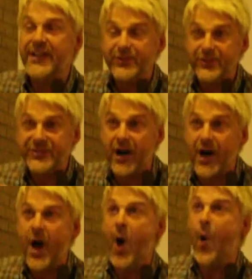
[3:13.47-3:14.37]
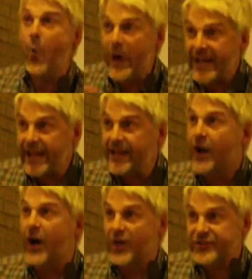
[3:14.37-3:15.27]
unless we start
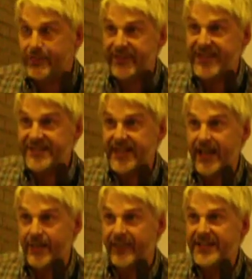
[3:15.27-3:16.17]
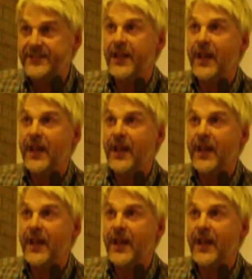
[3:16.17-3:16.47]
winning on some of these academies